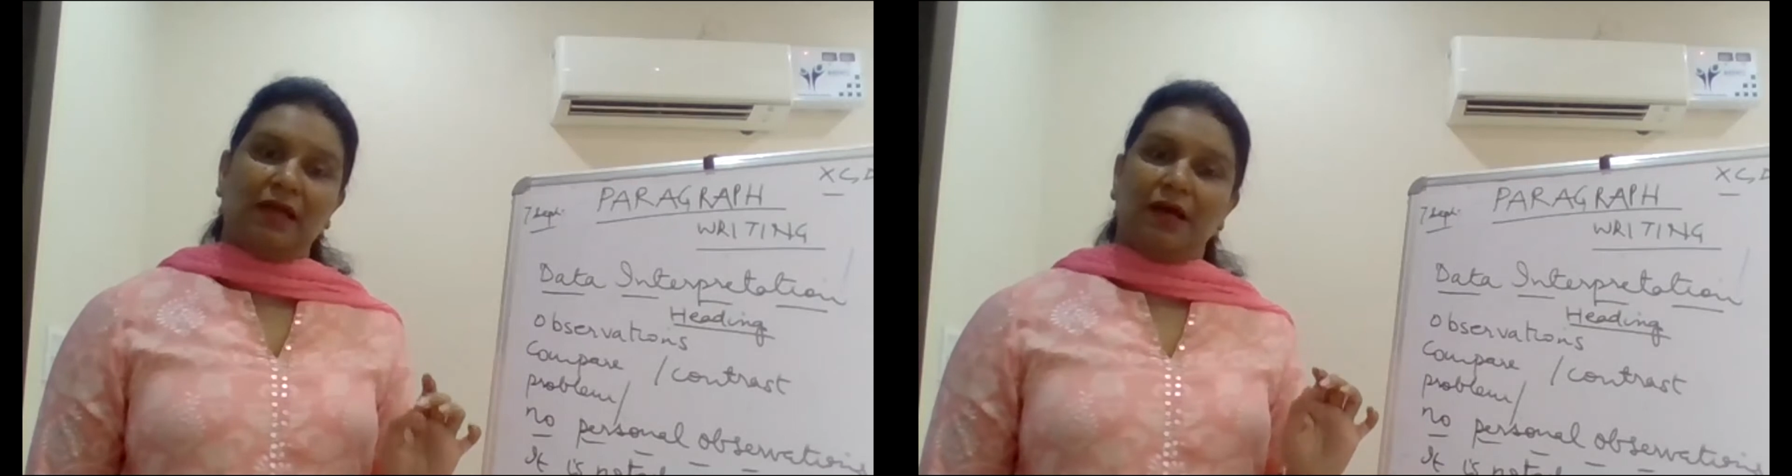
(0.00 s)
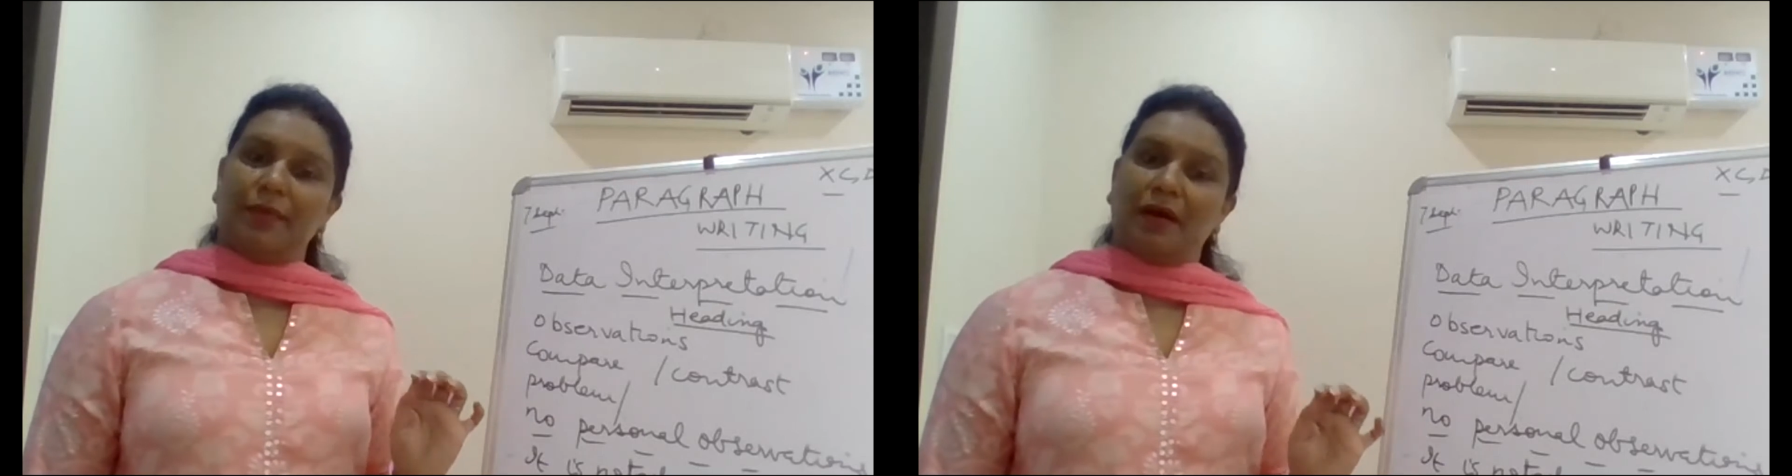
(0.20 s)

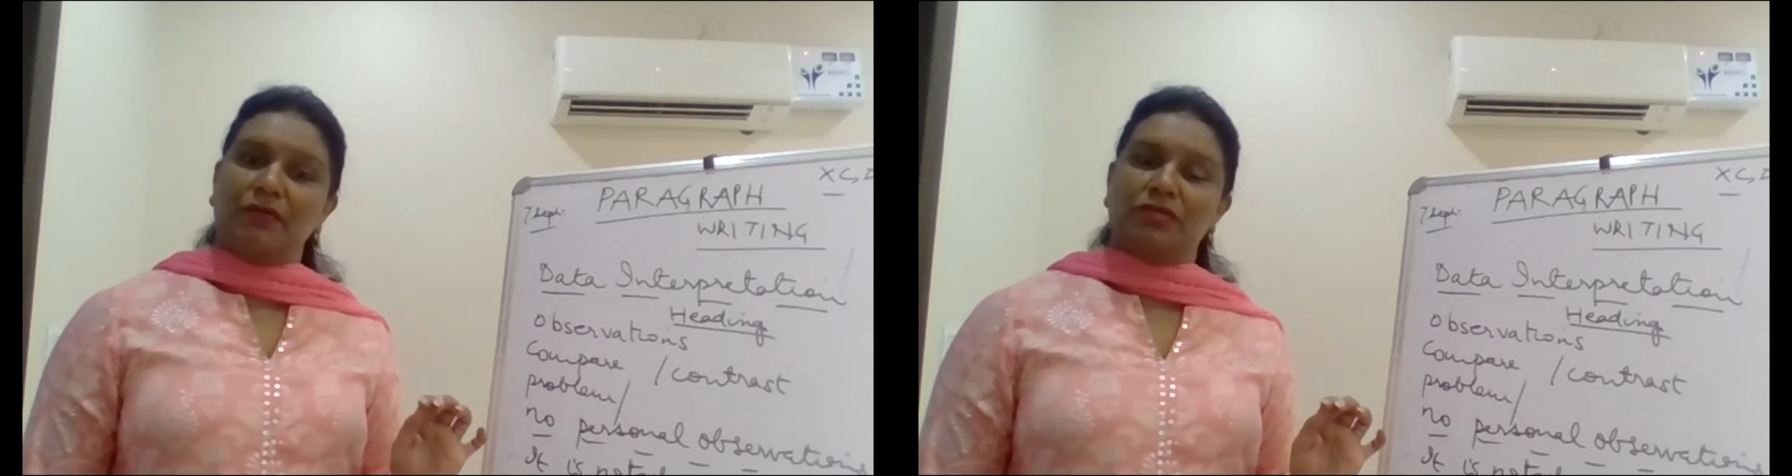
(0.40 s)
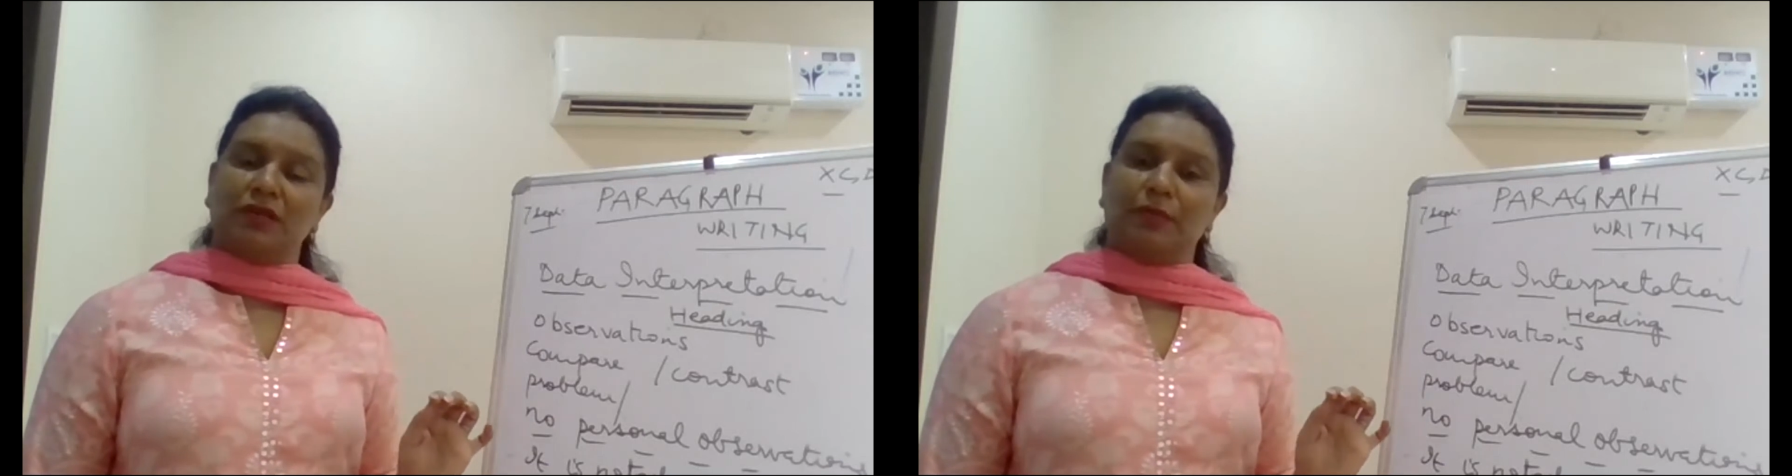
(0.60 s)

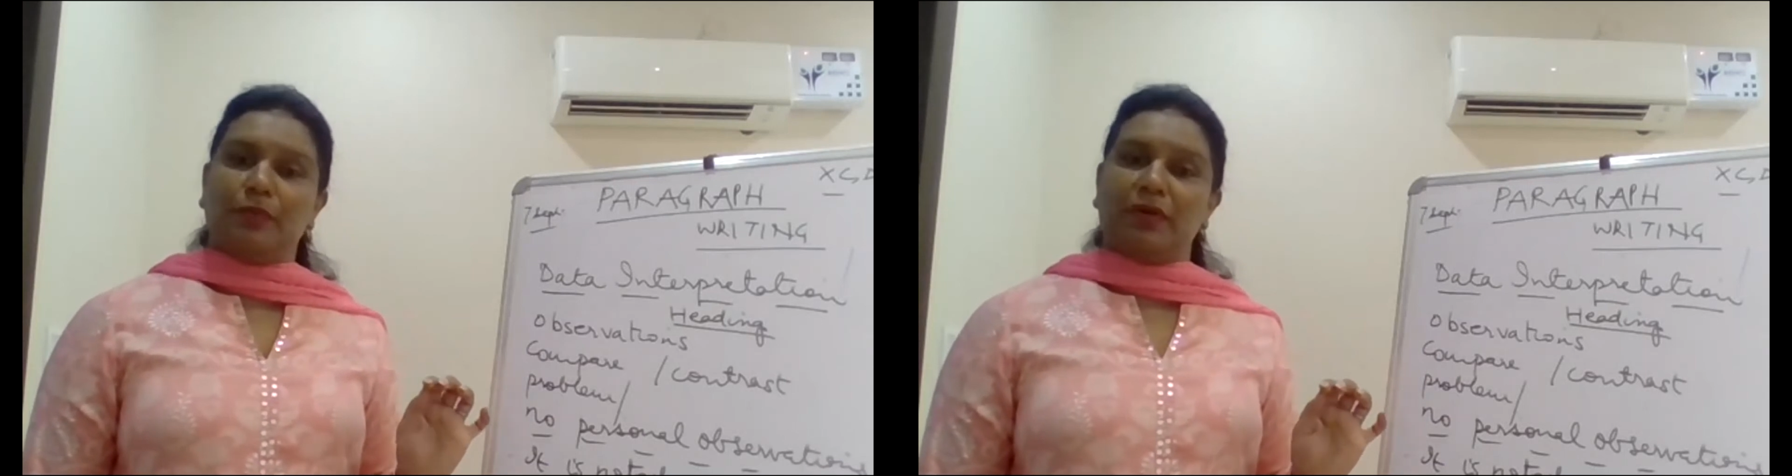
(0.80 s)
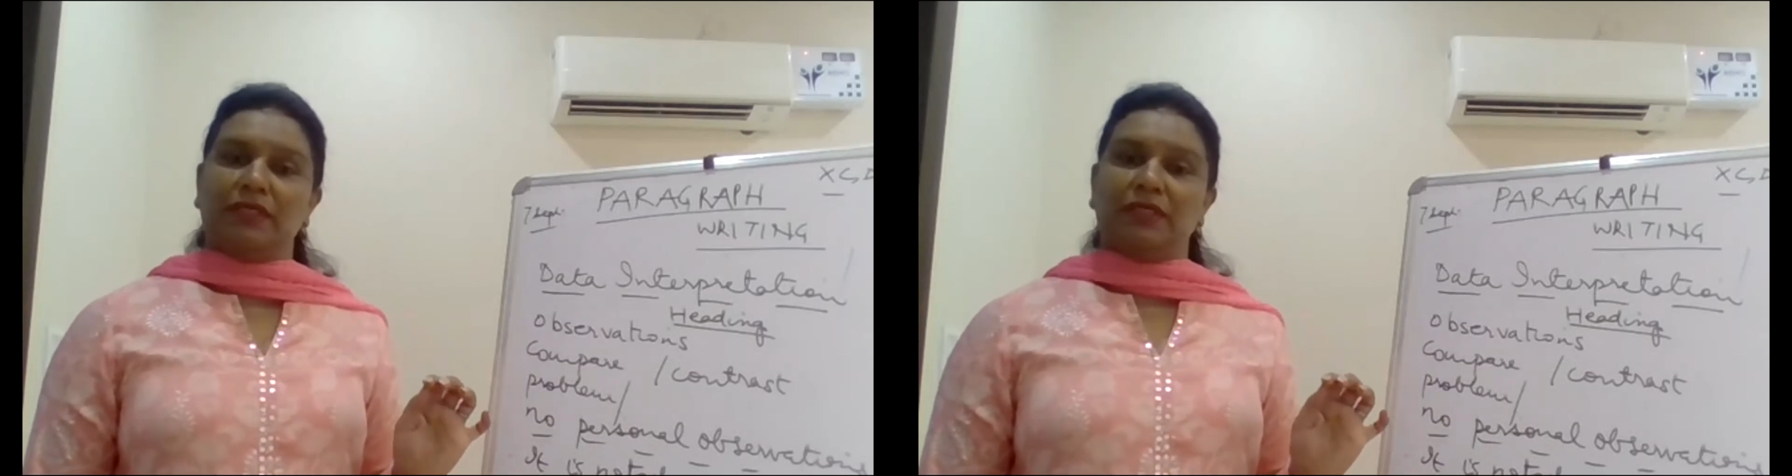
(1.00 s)
about an
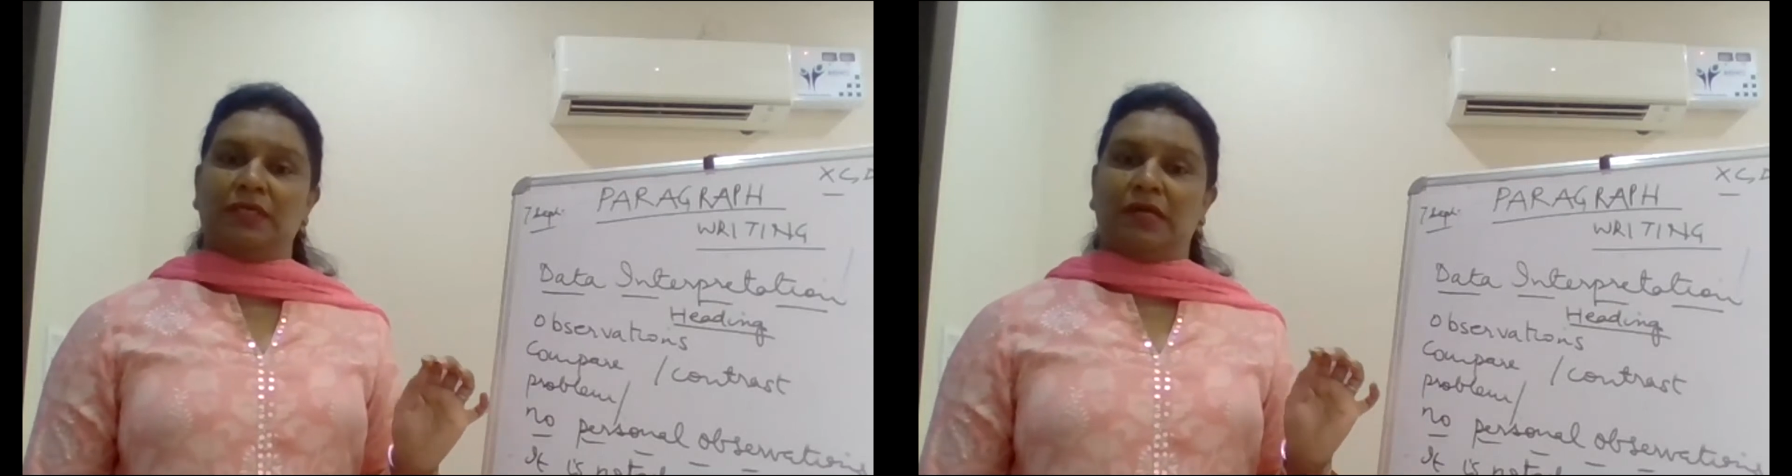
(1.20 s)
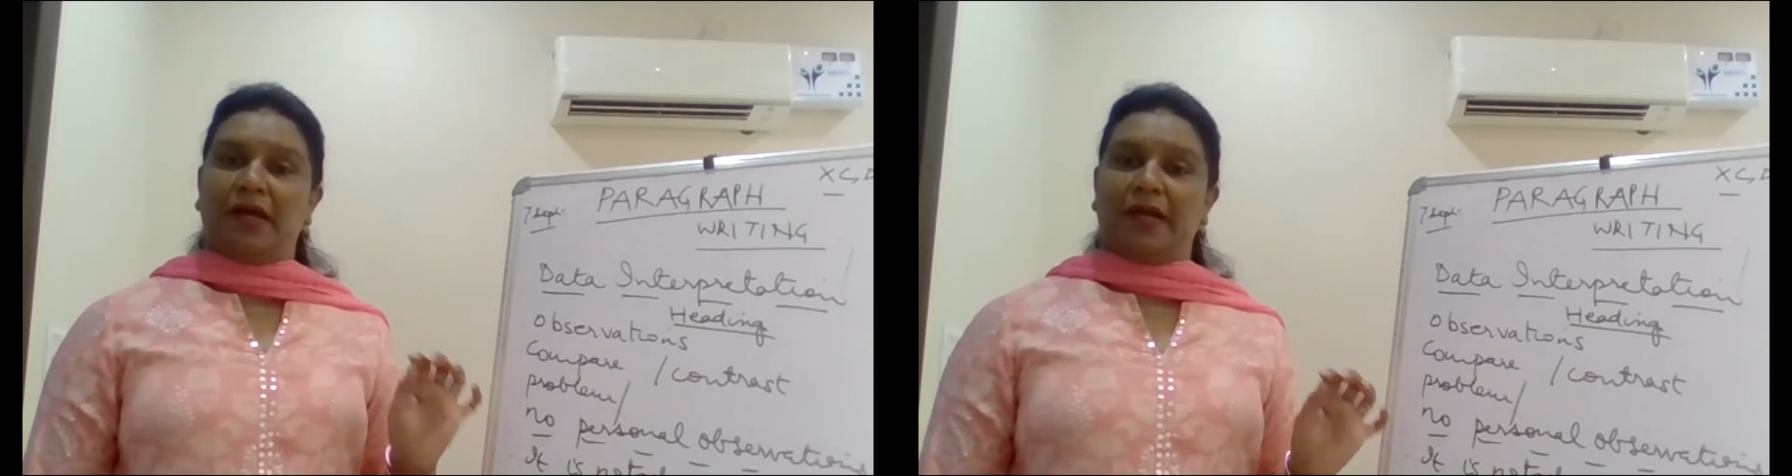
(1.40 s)
important
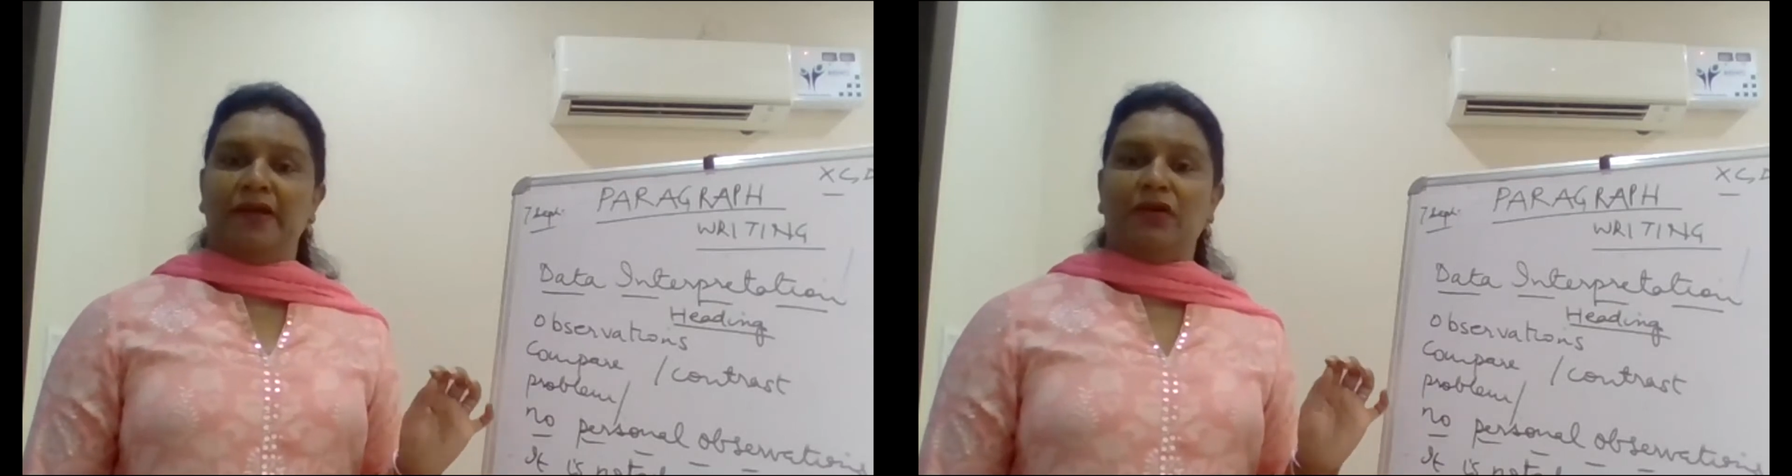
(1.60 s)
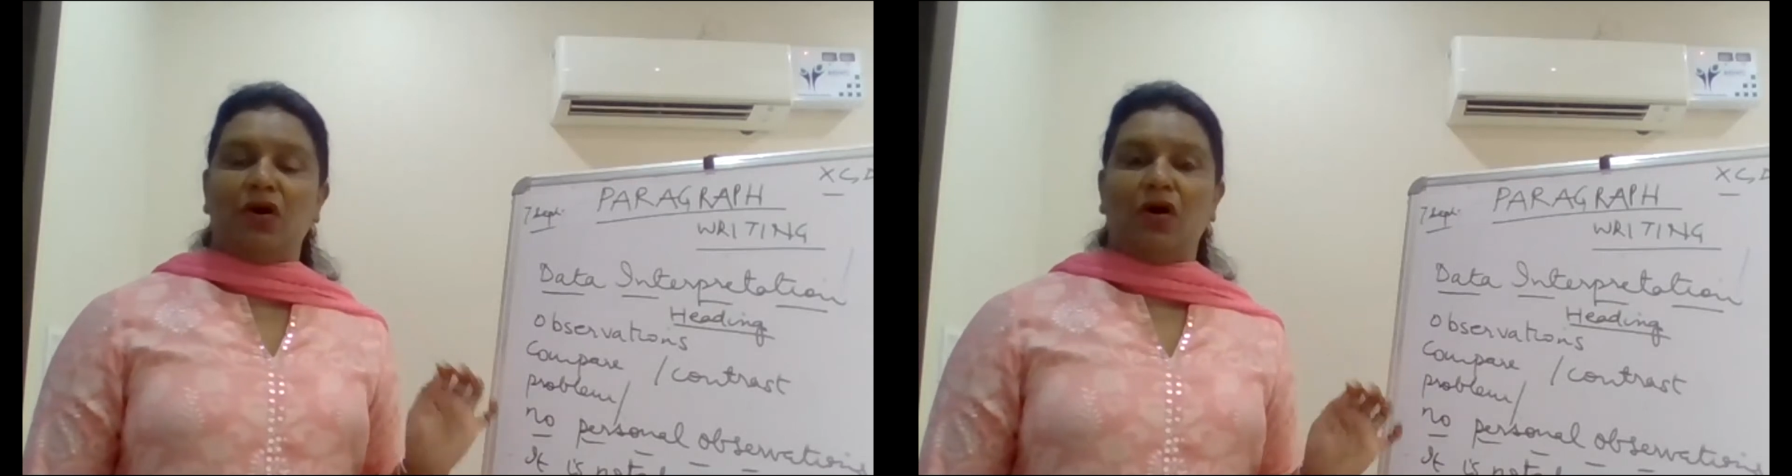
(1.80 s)

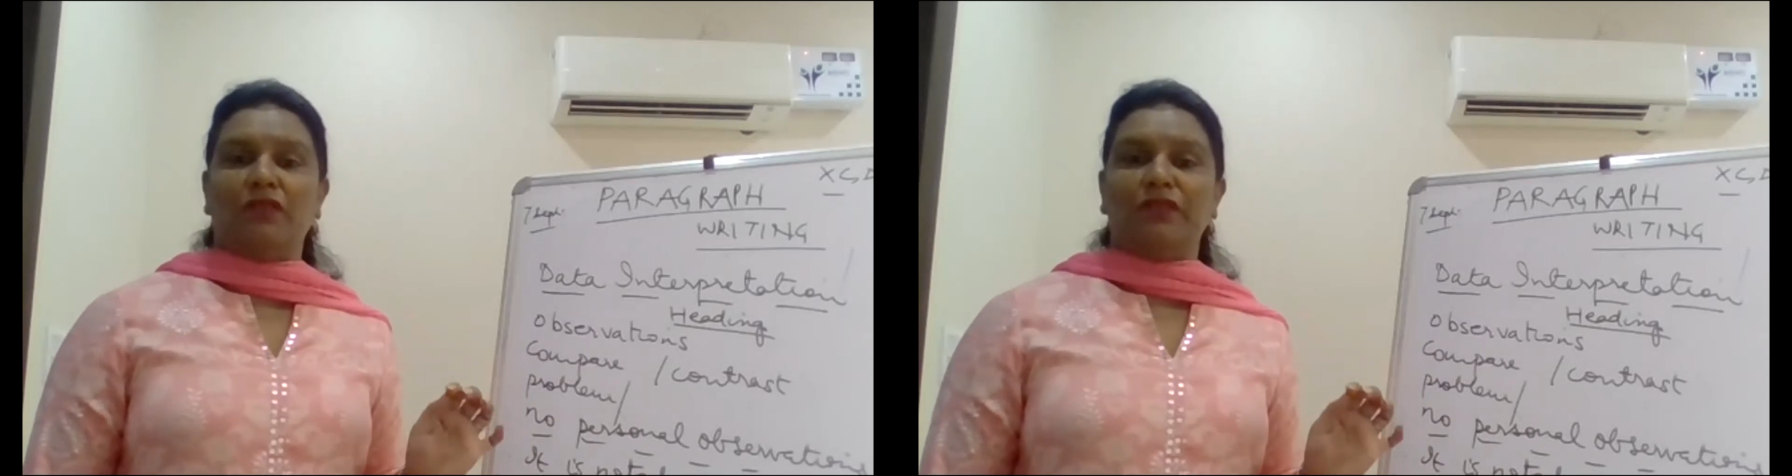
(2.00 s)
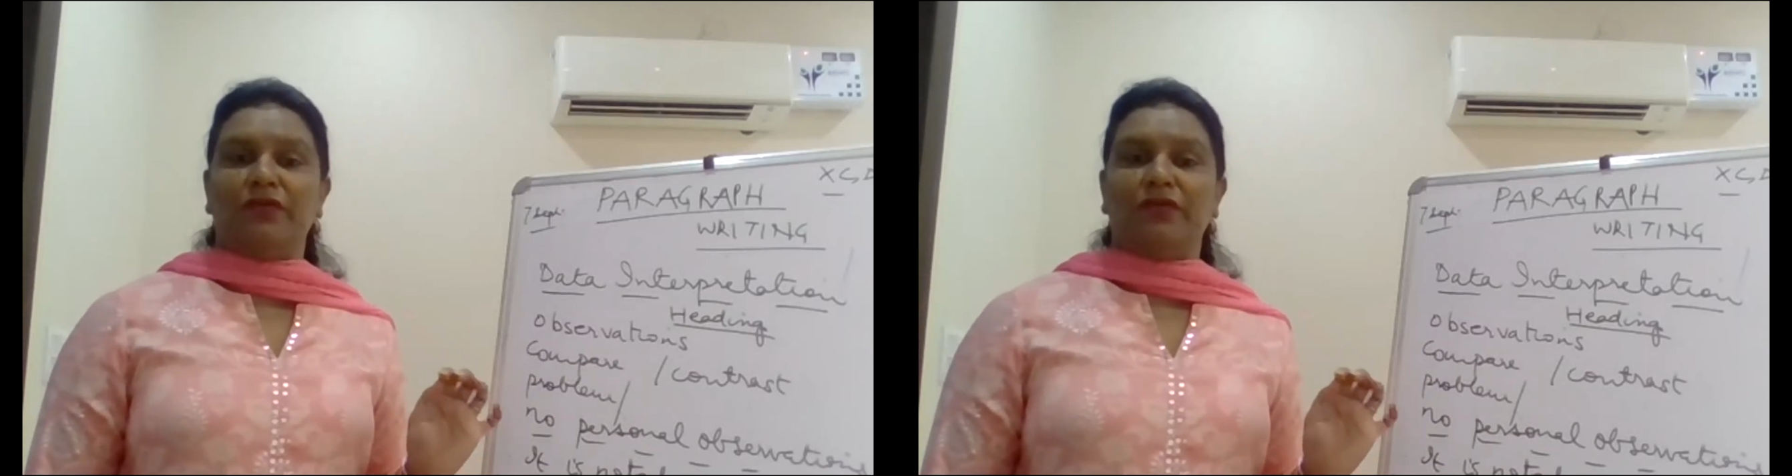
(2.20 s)
kind of